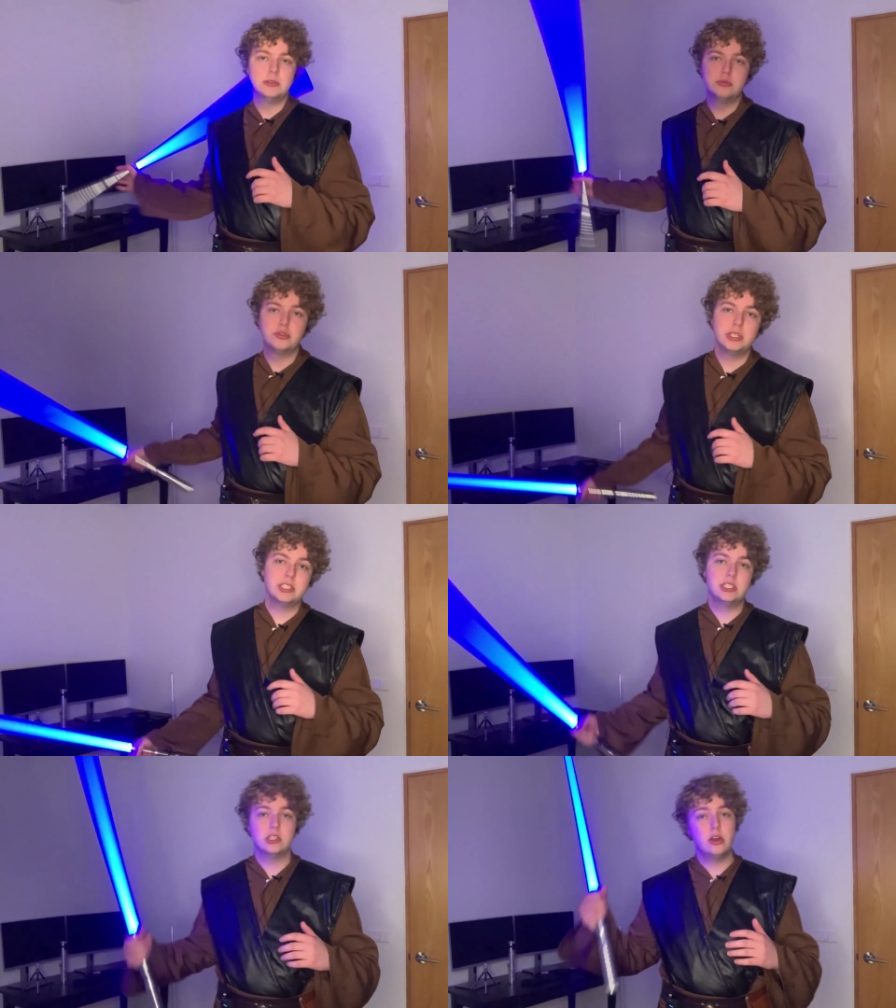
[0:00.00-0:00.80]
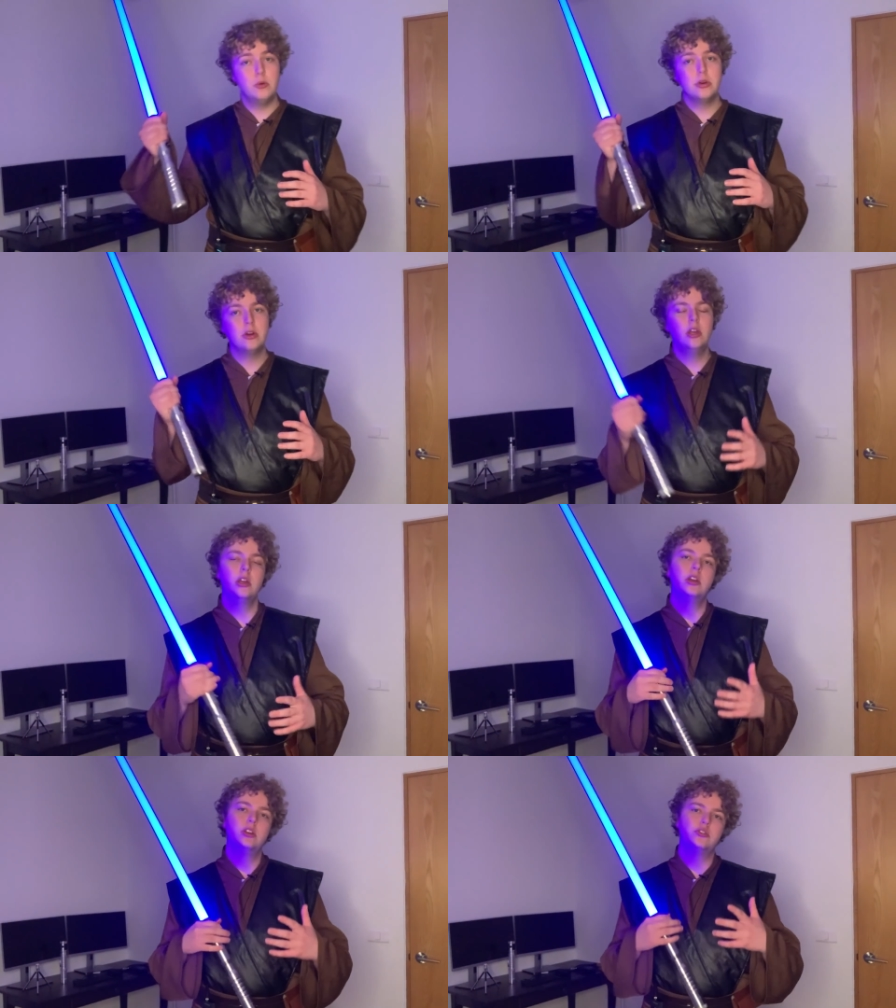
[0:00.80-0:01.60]
some tricks slower,
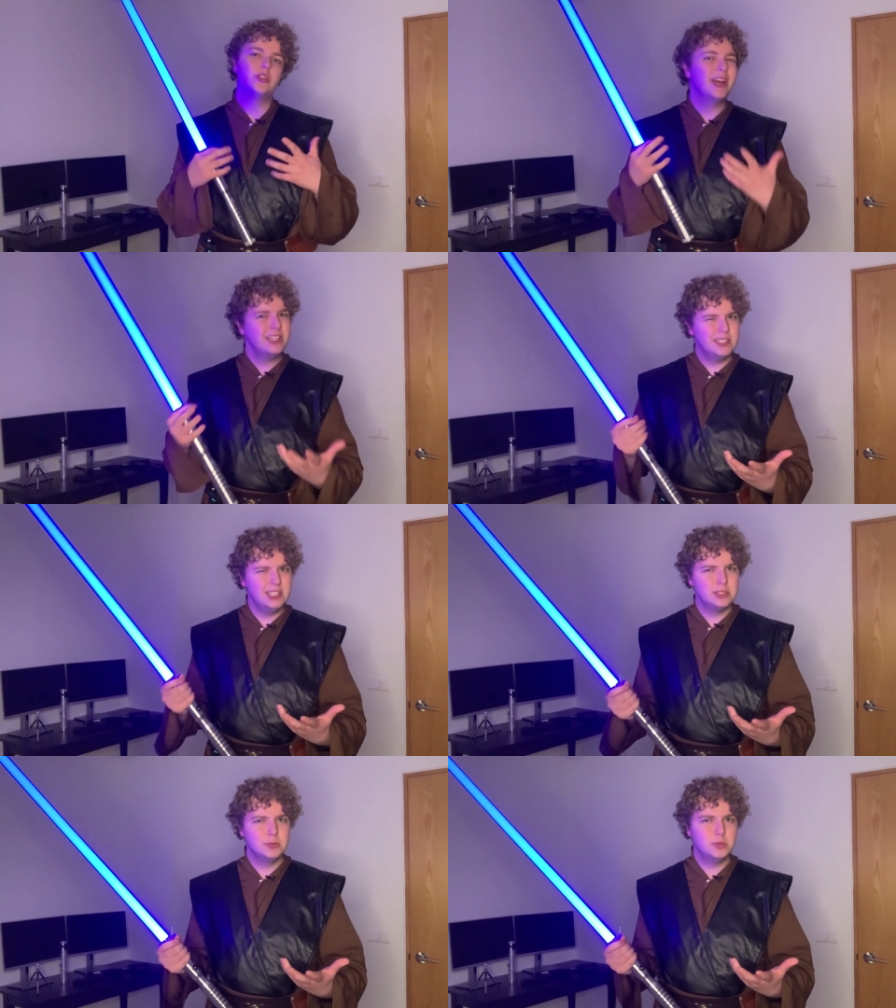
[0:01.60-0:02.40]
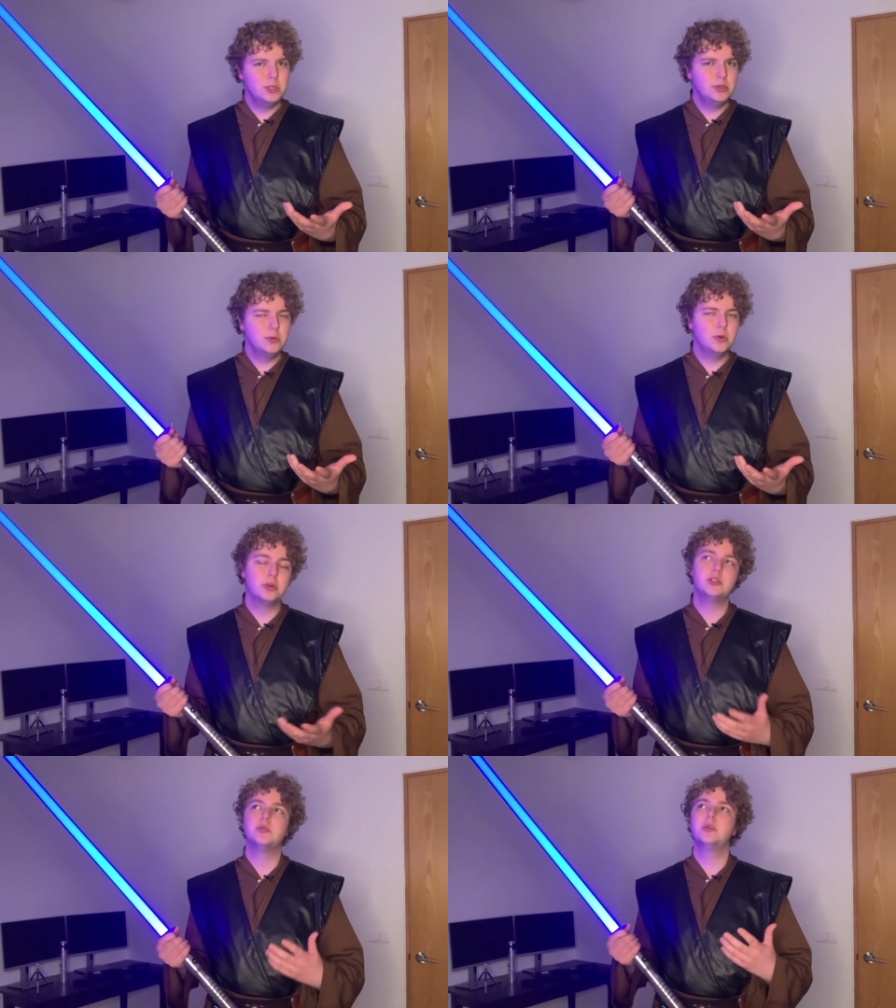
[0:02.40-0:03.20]
try and teach them to you,
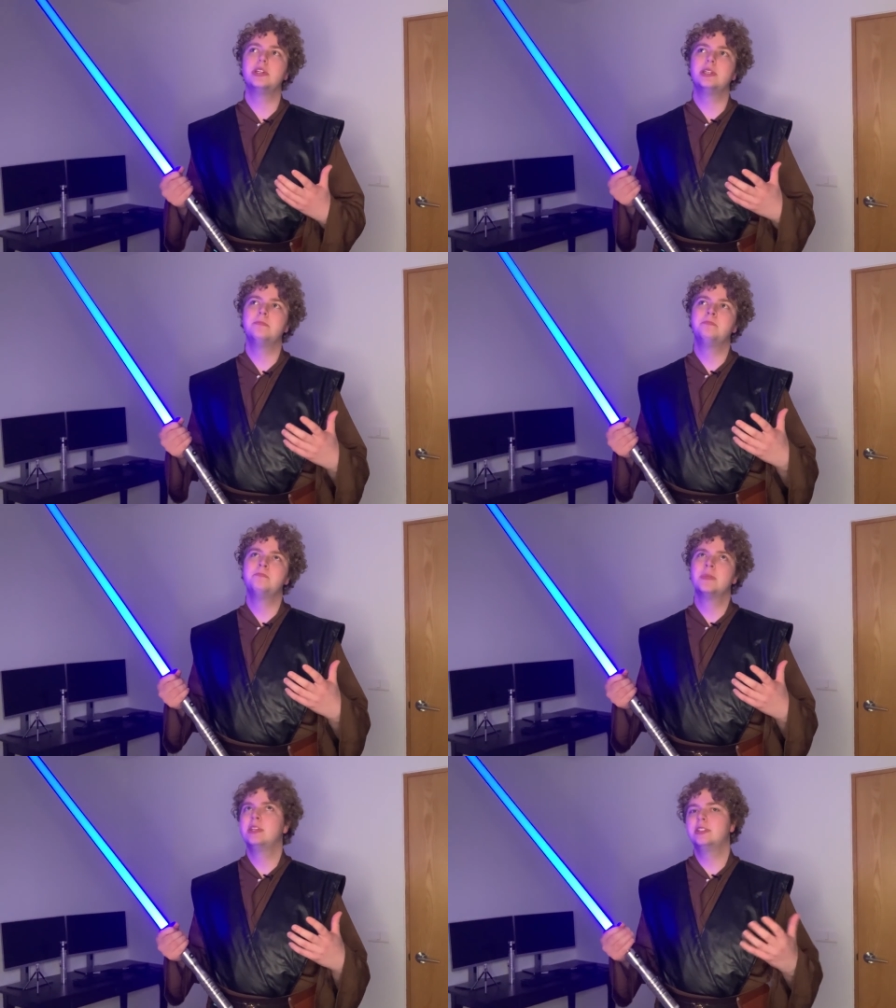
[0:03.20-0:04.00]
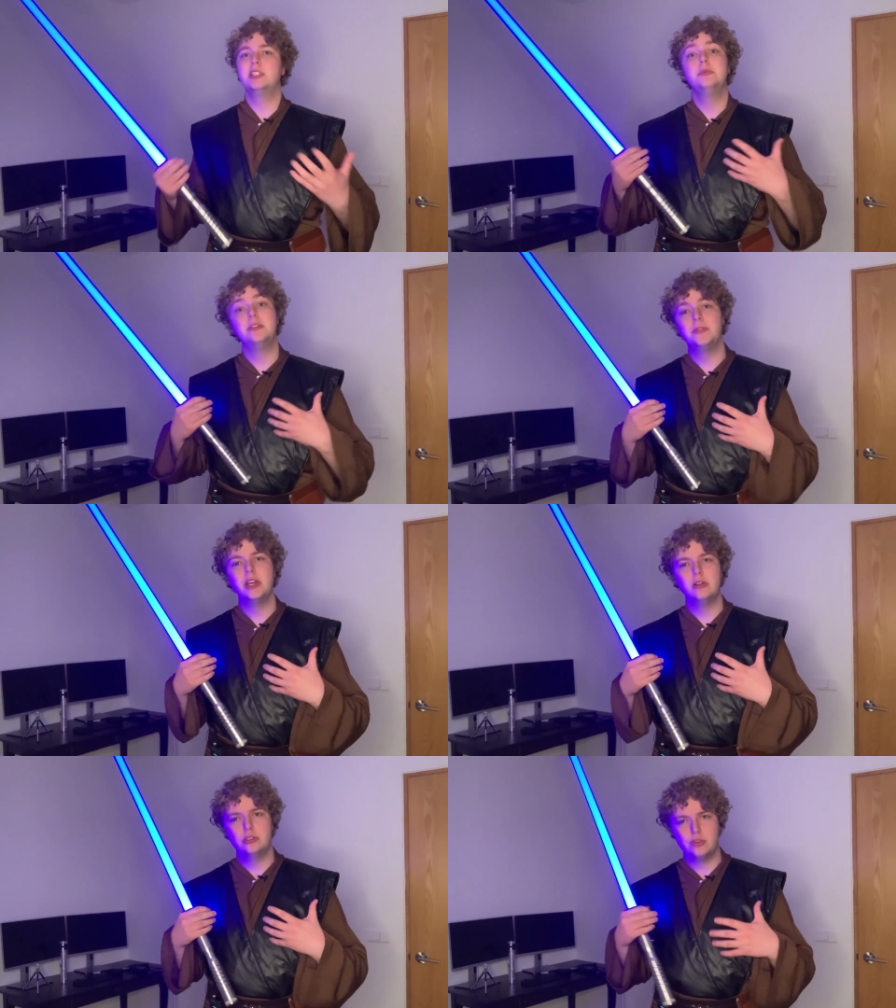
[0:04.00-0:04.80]
or just want to see me
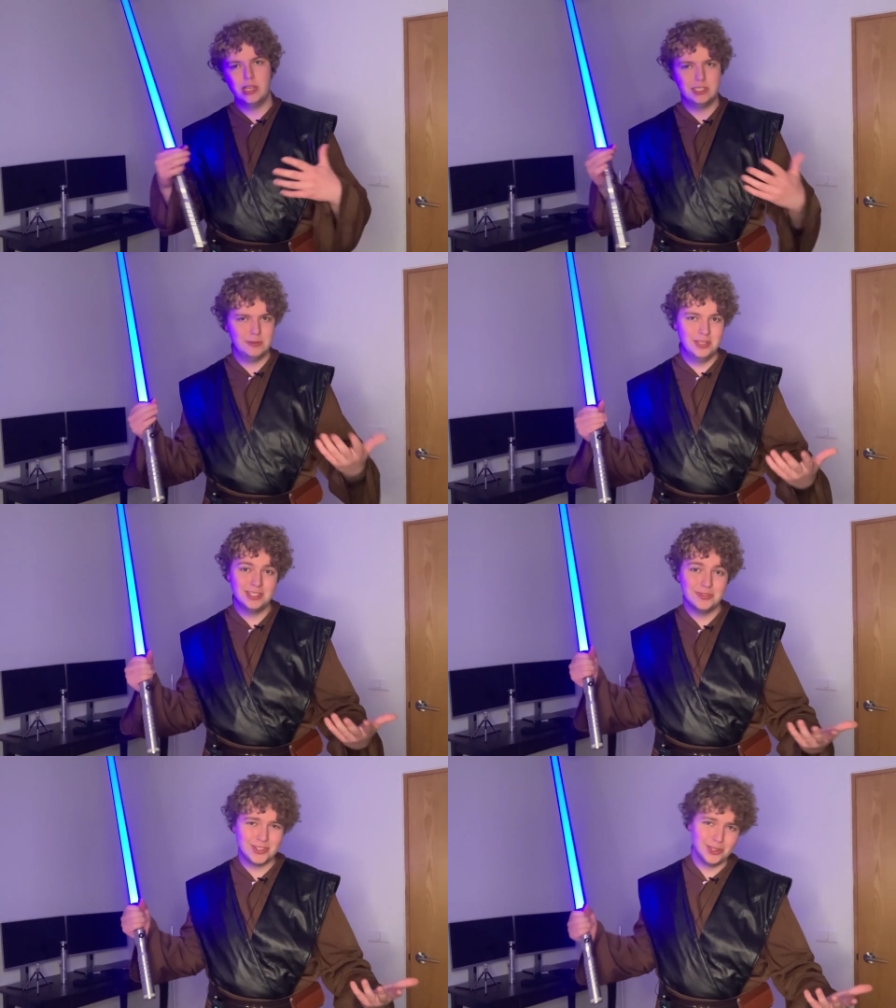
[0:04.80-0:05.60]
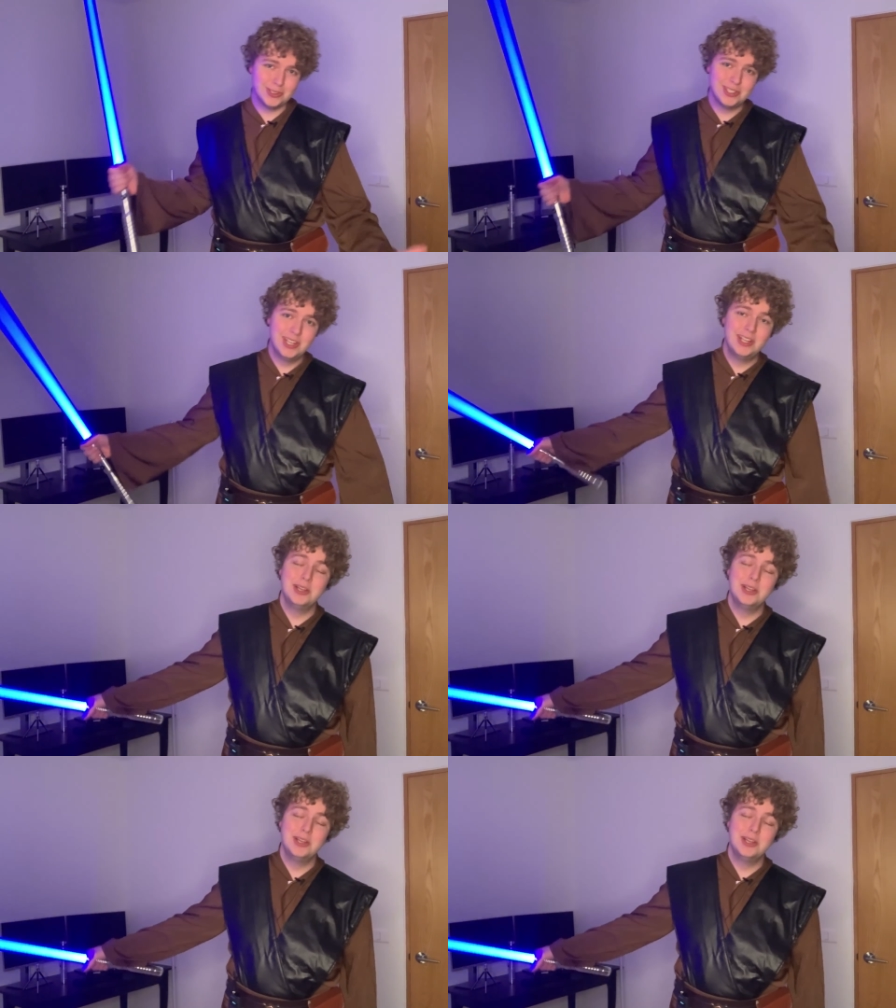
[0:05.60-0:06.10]
fail at trying something difficult,